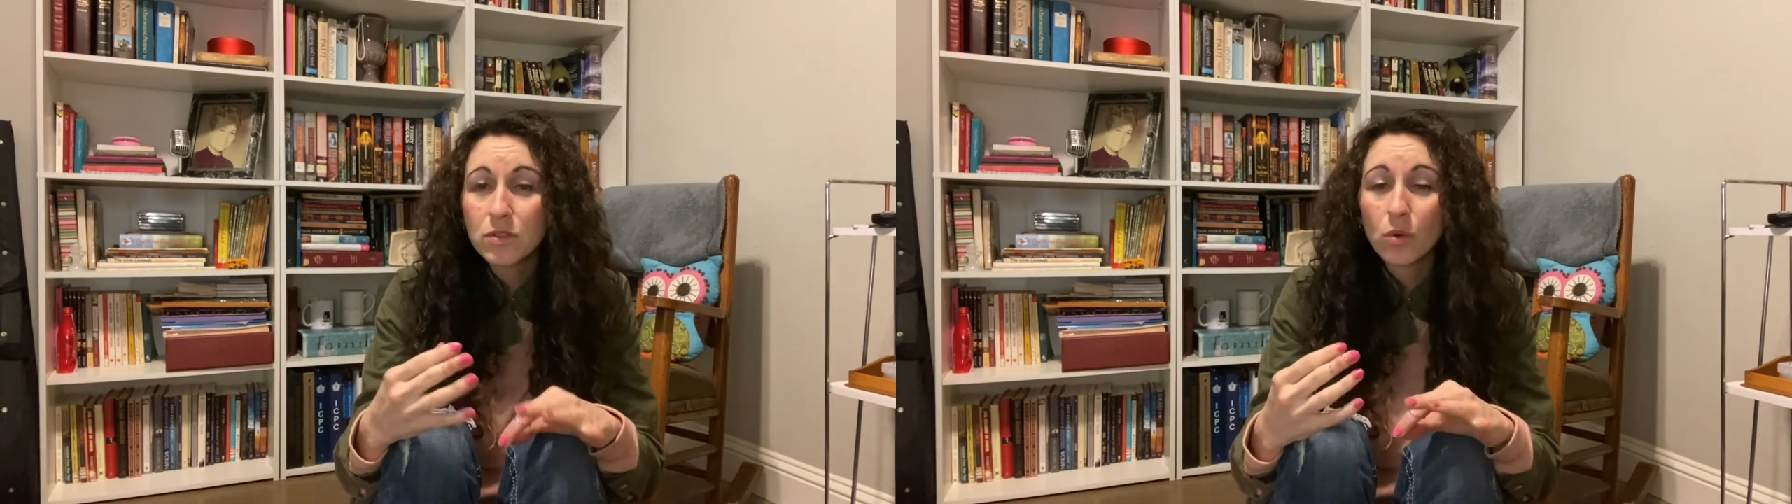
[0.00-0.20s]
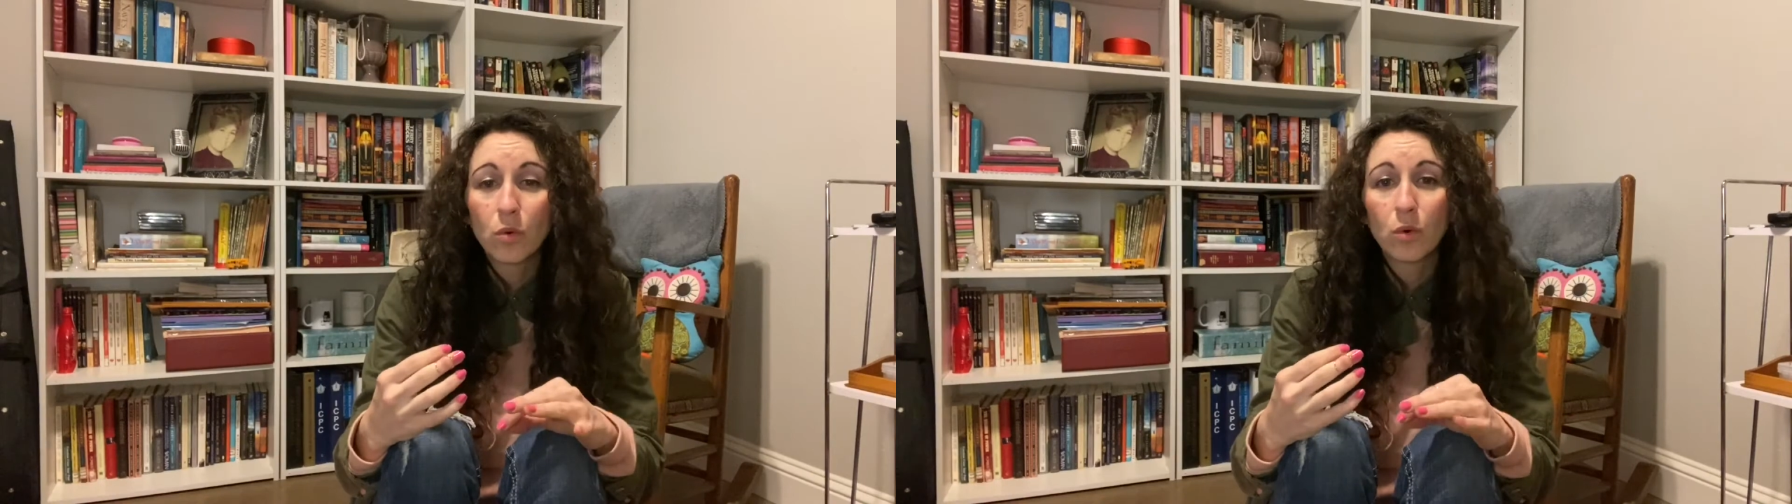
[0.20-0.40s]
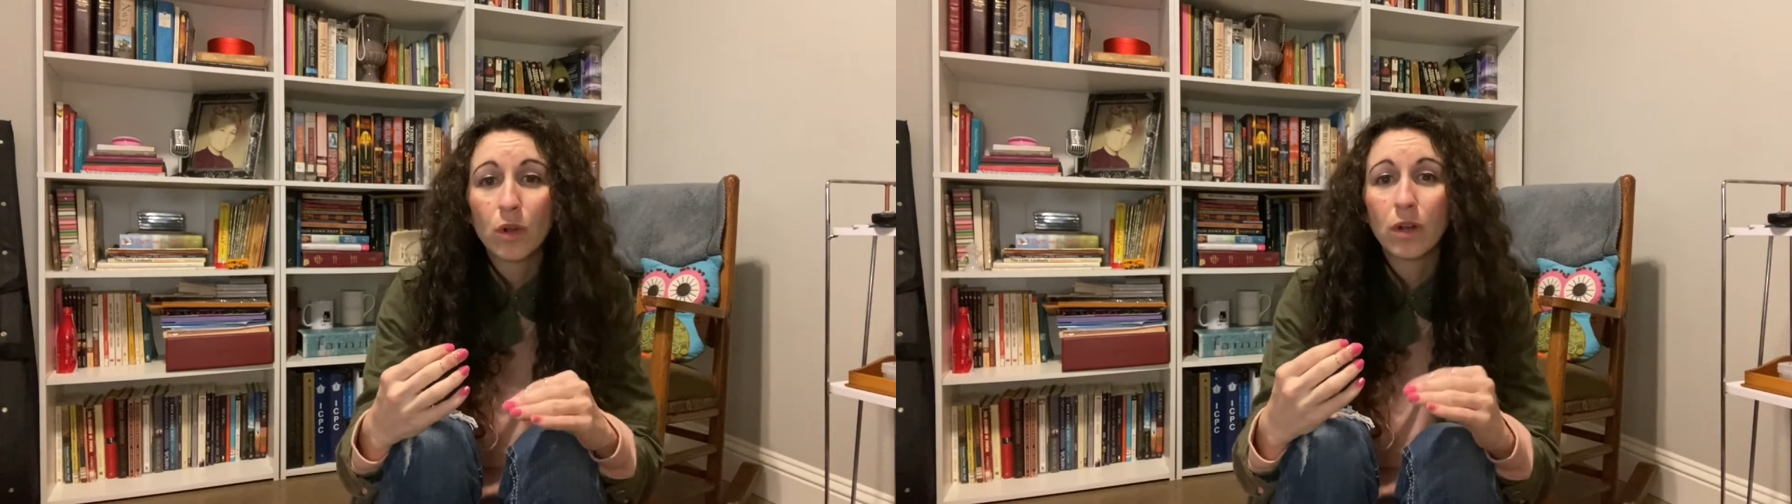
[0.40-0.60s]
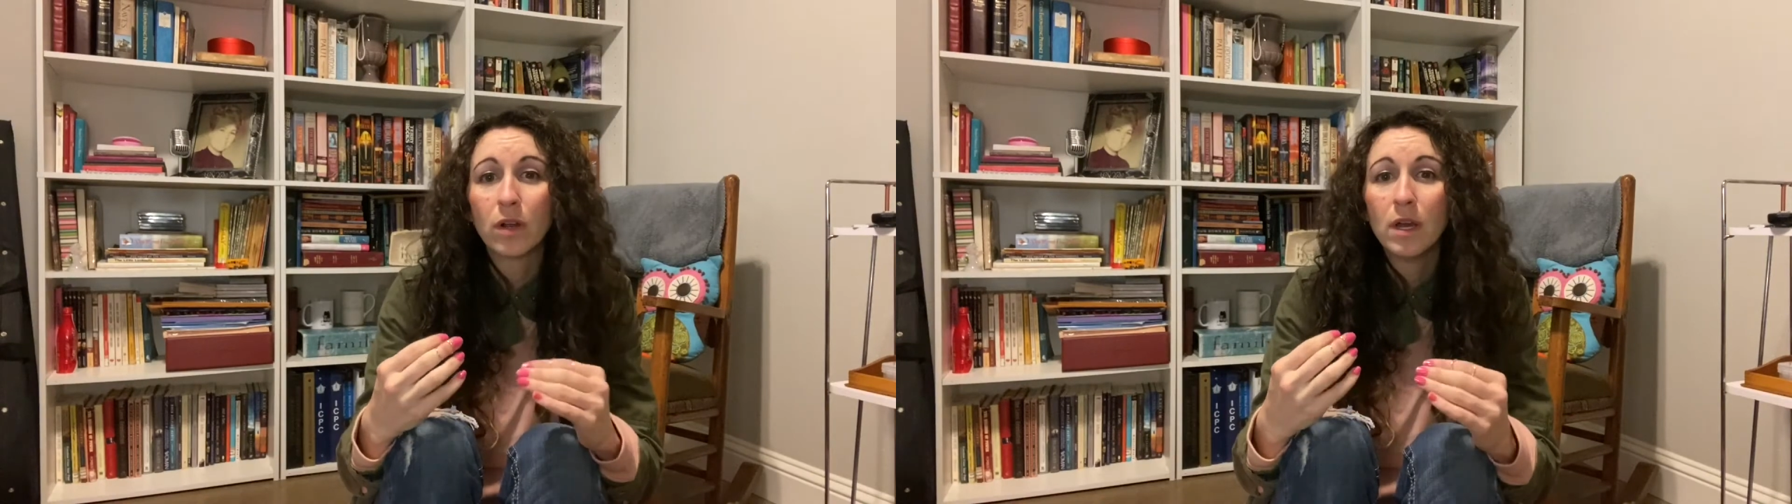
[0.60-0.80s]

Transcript: or